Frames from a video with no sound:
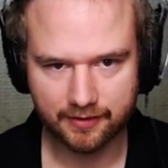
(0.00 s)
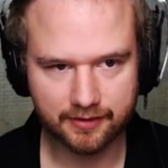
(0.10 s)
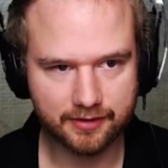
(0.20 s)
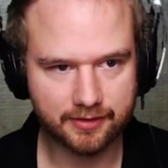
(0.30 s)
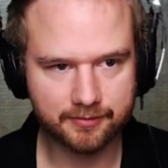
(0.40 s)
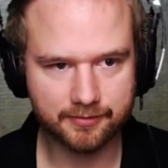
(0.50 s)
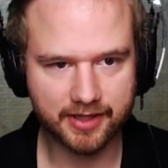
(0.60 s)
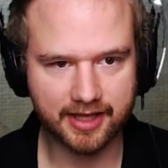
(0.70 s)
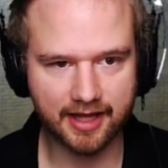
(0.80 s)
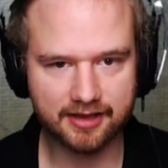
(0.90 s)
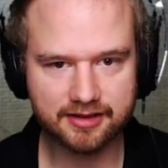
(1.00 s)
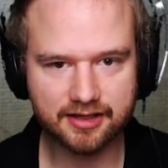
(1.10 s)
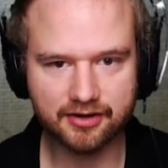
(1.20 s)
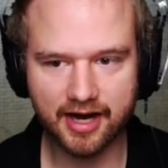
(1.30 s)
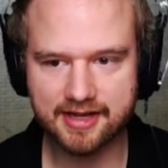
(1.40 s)

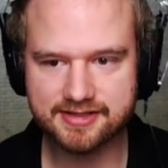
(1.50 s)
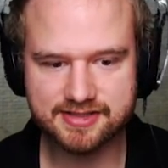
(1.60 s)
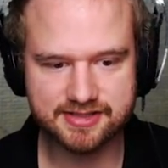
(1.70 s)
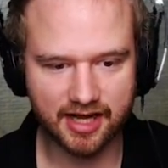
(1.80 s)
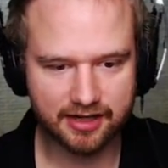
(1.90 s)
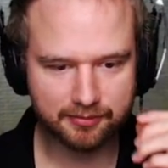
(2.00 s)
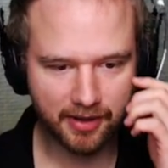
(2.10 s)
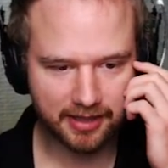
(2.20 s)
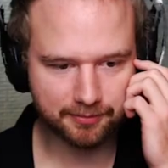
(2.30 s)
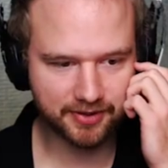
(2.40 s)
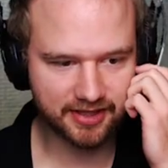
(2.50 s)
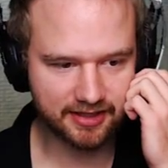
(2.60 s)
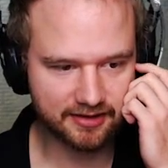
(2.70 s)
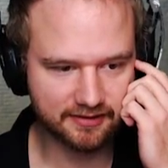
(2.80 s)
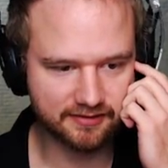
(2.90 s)
Geldar and Sun made
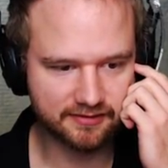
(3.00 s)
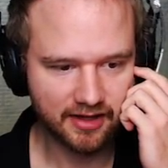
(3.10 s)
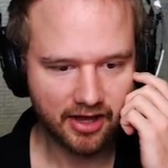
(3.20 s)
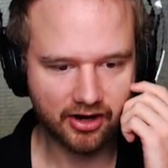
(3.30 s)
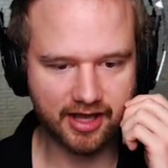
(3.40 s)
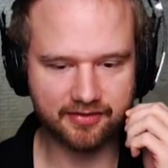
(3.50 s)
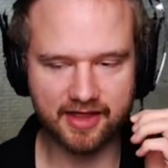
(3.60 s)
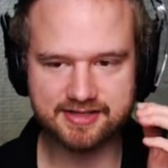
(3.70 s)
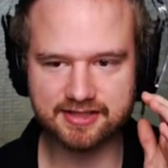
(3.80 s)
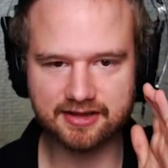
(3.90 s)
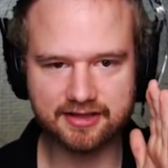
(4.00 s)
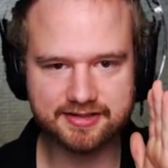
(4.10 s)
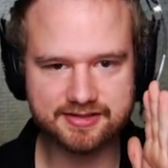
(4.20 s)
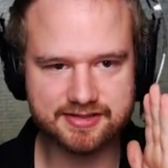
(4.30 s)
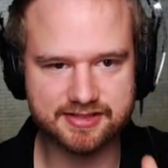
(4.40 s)
peace. Okay, that's at
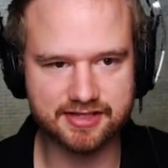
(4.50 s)
least